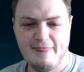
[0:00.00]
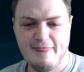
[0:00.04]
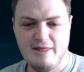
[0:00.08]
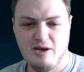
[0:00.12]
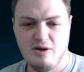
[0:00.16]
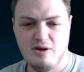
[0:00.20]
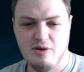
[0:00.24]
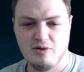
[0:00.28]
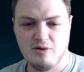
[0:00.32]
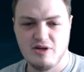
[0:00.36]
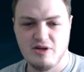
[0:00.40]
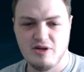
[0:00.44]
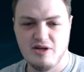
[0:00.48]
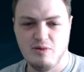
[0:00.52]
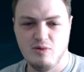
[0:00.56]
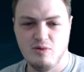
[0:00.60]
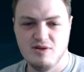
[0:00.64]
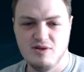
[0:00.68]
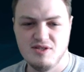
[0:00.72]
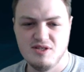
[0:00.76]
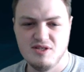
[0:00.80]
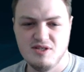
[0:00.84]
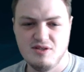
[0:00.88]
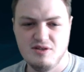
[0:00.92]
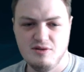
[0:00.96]
Okay, what
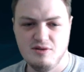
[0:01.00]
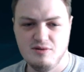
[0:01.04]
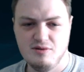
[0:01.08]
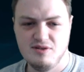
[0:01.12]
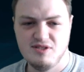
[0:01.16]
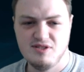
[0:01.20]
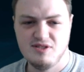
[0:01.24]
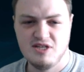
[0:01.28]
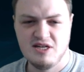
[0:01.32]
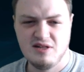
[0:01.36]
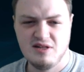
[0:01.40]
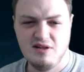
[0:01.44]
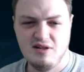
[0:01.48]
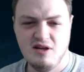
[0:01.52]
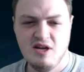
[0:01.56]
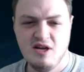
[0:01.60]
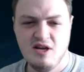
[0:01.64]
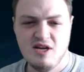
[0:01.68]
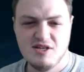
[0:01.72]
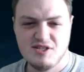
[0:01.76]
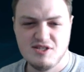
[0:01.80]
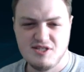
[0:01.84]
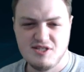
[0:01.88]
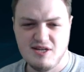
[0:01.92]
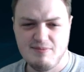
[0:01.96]
does it do exactly?
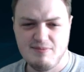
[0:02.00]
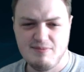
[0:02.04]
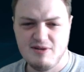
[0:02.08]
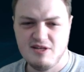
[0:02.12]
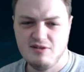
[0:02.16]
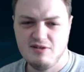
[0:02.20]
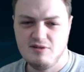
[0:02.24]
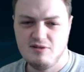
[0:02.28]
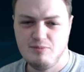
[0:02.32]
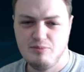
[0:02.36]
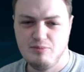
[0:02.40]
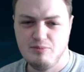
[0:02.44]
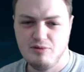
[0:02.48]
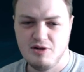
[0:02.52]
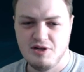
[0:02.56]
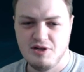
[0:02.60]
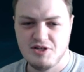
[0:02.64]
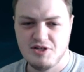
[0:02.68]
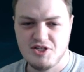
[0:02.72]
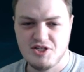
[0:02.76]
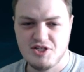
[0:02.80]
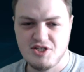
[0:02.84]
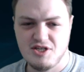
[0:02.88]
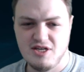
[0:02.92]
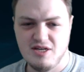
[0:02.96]
Stepping into
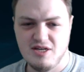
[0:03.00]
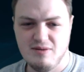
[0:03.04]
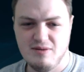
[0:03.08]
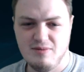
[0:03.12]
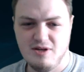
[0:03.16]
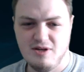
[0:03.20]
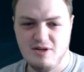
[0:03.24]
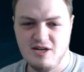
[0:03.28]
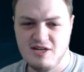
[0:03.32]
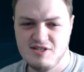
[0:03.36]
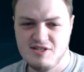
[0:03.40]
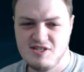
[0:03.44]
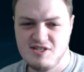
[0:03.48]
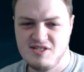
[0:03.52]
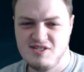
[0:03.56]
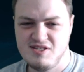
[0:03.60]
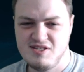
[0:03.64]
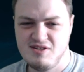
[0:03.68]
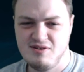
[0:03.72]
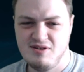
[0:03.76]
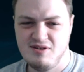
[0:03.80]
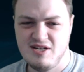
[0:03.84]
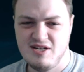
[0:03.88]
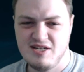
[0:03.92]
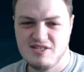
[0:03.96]
brush causes
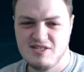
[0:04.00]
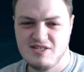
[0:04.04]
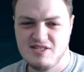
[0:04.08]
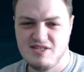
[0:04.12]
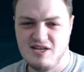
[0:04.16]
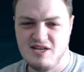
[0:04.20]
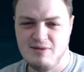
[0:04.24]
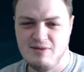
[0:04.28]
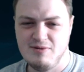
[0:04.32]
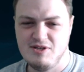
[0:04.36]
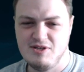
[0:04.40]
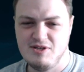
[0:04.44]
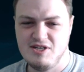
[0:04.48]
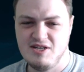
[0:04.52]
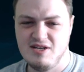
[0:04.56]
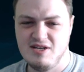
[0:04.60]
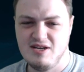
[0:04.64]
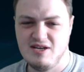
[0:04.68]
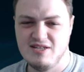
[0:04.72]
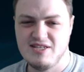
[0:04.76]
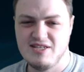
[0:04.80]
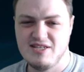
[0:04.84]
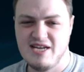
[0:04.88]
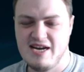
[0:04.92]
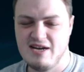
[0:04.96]
your next damaging
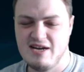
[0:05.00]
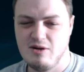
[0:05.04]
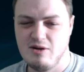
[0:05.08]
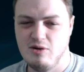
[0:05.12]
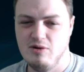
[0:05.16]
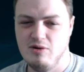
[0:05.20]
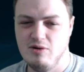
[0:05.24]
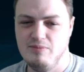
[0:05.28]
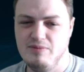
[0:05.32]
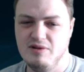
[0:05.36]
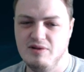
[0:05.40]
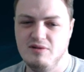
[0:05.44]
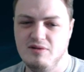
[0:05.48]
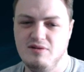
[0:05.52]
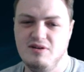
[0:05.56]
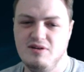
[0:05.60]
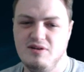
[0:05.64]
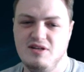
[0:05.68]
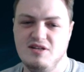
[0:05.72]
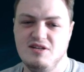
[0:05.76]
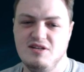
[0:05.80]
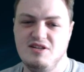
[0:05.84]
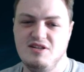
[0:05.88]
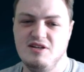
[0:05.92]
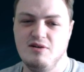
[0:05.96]
attacker
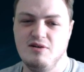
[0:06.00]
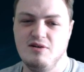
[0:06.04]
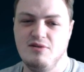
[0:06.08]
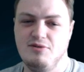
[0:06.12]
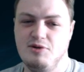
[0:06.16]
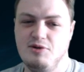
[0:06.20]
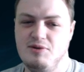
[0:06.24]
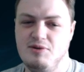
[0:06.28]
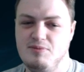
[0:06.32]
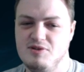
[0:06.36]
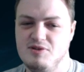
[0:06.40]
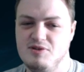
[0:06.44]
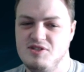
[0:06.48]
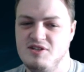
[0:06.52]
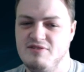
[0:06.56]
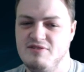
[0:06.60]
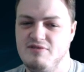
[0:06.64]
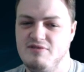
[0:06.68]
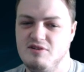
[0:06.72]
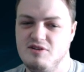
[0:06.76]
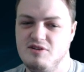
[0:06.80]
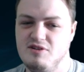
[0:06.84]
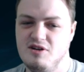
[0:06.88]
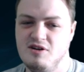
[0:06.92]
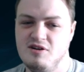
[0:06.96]
ability to deal 3% of
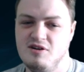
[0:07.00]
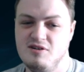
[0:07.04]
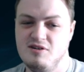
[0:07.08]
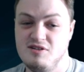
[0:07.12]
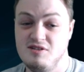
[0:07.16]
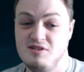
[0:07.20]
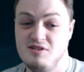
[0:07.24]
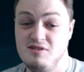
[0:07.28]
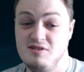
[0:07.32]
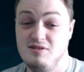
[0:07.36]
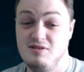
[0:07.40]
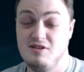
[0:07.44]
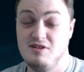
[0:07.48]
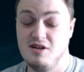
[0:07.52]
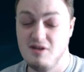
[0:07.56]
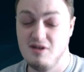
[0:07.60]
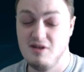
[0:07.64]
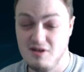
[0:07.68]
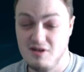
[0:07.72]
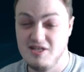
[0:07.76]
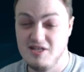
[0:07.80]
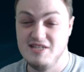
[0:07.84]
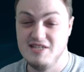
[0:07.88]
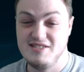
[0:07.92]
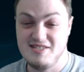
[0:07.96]
your
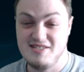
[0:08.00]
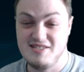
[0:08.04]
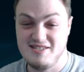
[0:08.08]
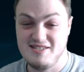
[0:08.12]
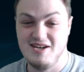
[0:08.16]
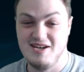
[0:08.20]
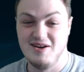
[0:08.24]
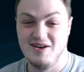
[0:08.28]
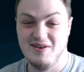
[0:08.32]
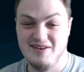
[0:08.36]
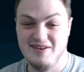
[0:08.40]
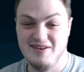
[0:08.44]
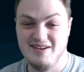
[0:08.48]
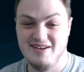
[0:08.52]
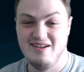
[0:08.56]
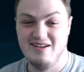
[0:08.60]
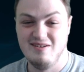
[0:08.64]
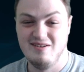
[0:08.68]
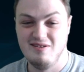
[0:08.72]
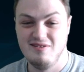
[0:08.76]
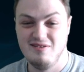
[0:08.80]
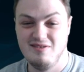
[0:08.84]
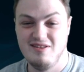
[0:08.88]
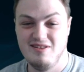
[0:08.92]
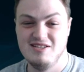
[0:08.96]
target's current
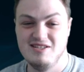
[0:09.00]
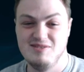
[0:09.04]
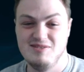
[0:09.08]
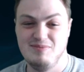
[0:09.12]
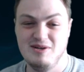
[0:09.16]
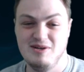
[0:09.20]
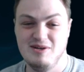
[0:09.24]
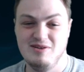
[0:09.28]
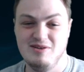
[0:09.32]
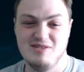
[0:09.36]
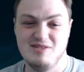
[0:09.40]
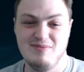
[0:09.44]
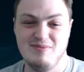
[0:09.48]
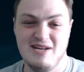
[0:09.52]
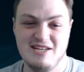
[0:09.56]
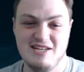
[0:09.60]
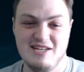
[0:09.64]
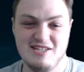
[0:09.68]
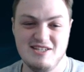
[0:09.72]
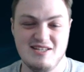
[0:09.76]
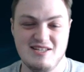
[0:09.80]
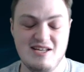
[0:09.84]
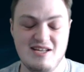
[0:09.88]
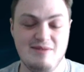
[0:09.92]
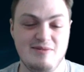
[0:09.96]
health as bonus
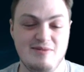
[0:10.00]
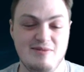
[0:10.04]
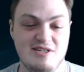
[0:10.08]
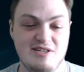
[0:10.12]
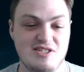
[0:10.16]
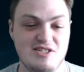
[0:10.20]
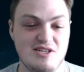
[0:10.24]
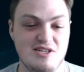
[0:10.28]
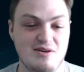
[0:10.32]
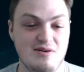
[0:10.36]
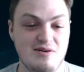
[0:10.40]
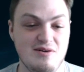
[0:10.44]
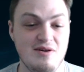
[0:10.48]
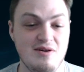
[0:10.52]
magic damage. So